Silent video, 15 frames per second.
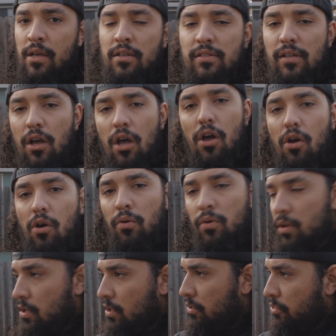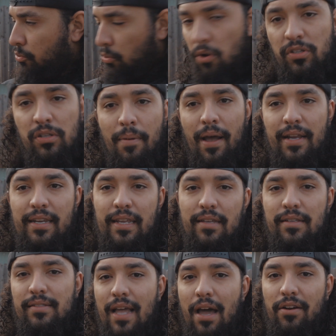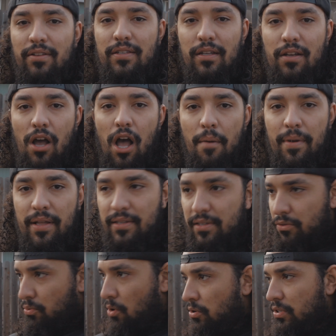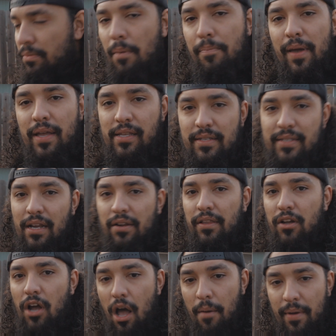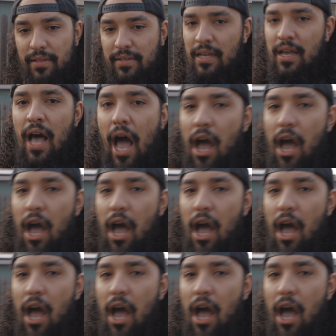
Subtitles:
So throw some ideas down into the comments, throw some opinions down in the comments.